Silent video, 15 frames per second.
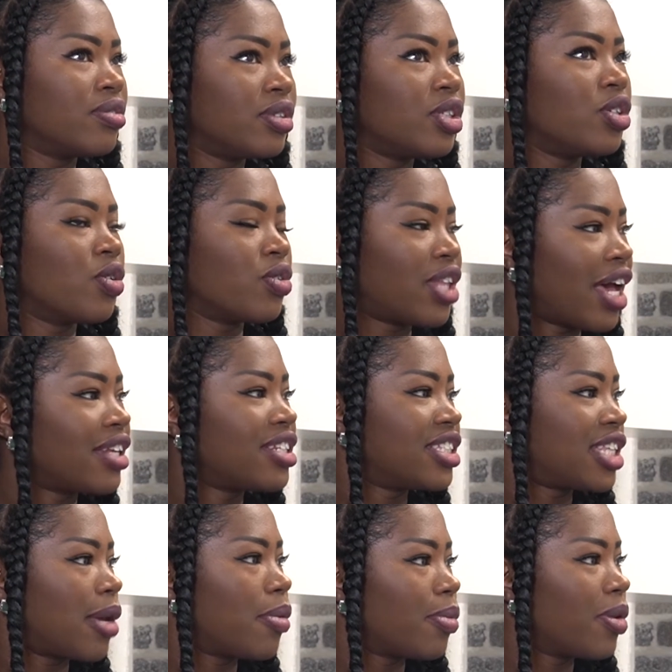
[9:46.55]
Addis
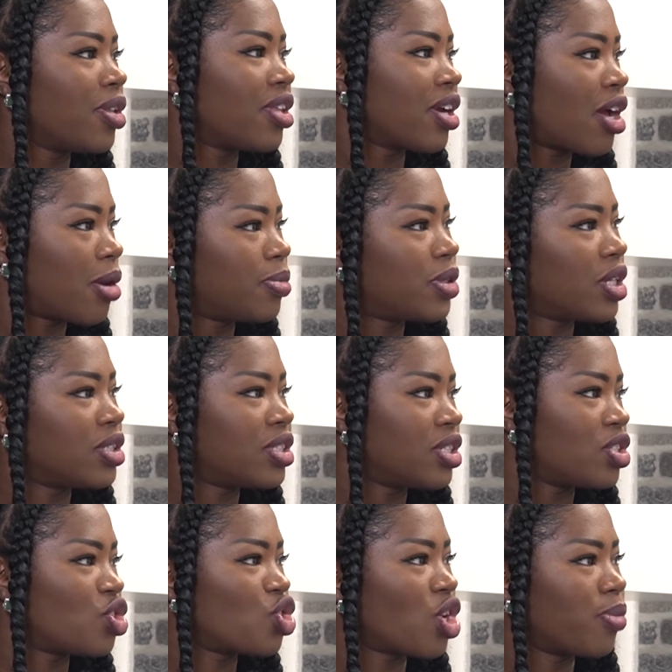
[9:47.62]
Ababa, the capital
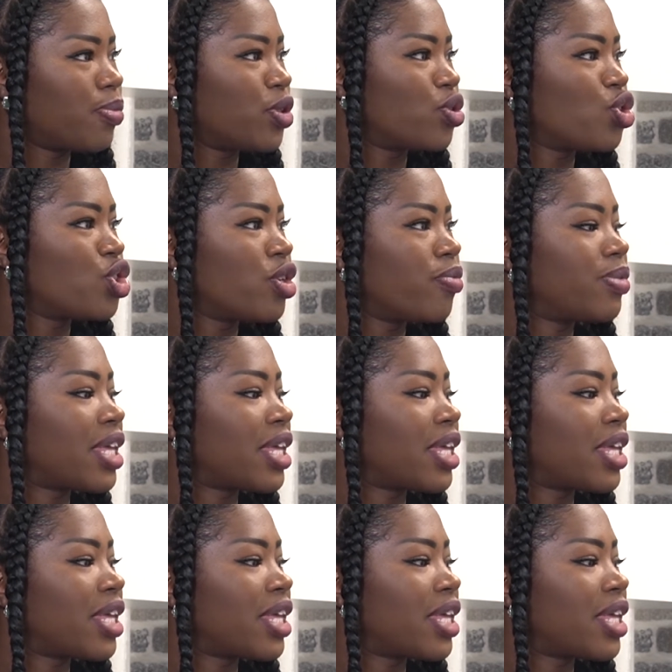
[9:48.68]
city championship,